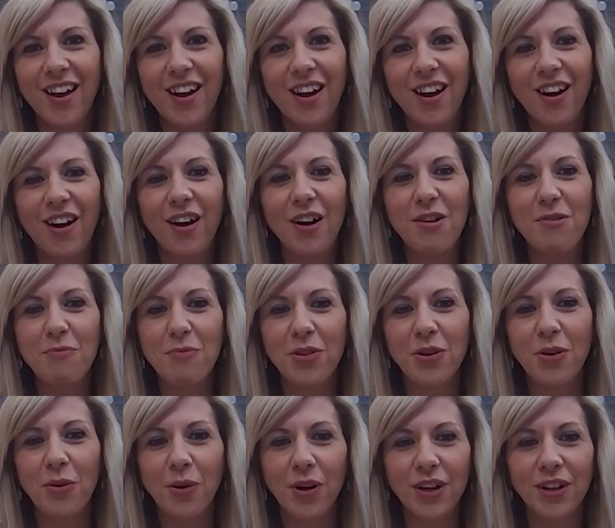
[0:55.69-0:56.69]
um,
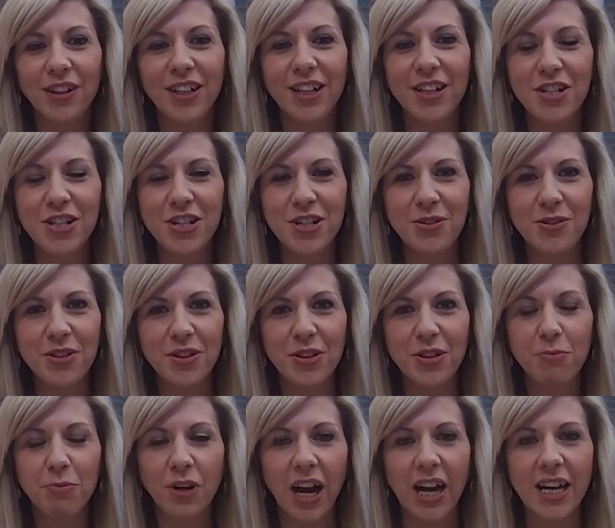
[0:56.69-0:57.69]
the oil issues and
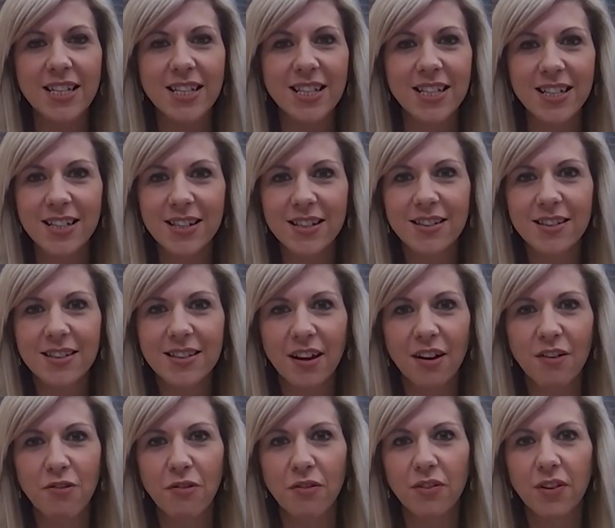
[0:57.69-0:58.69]
the prices
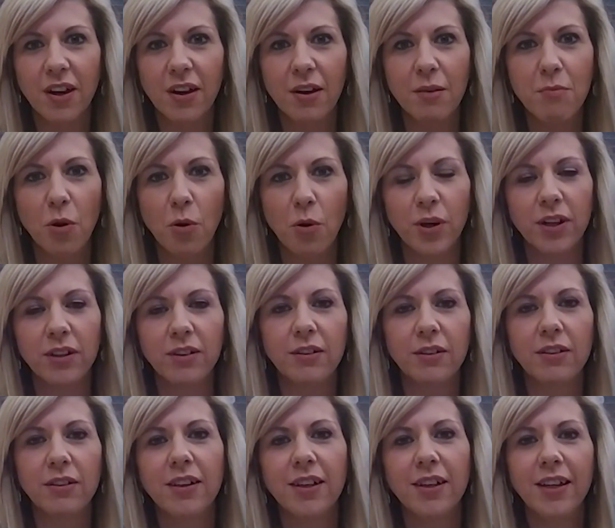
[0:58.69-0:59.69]
of um,
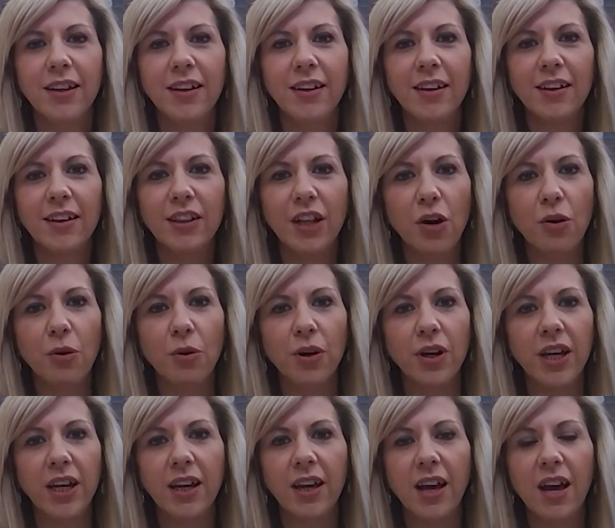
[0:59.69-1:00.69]
oil
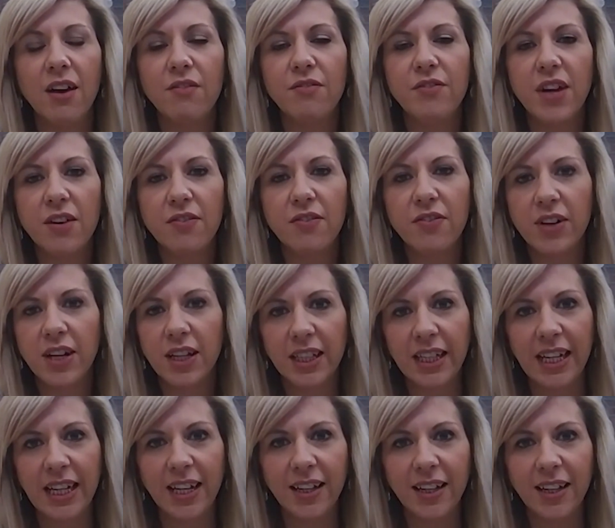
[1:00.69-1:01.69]
lowering, have
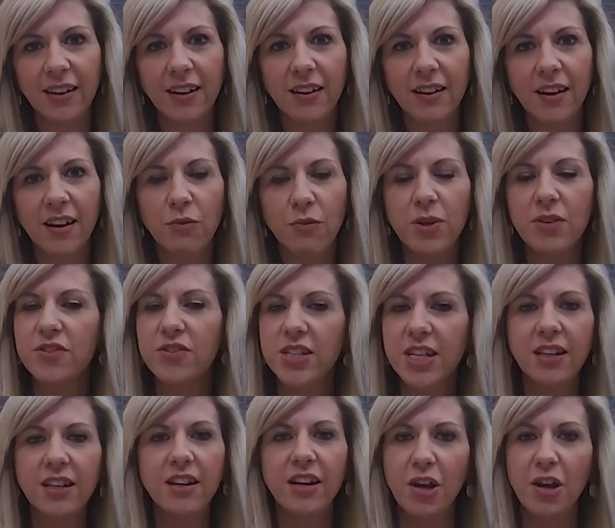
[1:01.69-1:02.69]
definitely, we've
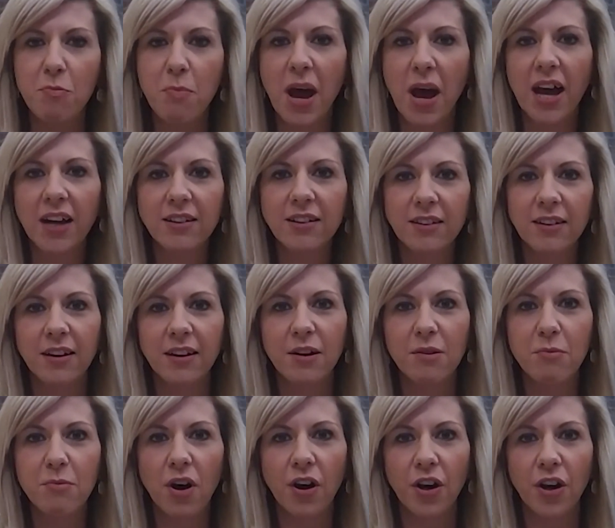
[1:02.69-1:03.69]
seen an impact
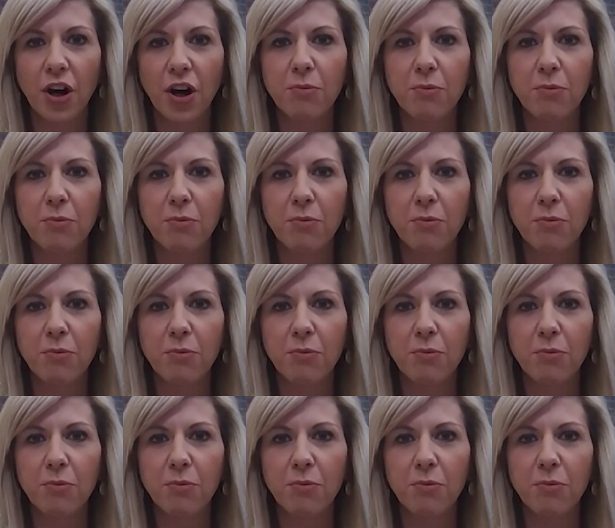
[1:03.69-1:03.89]
um, on our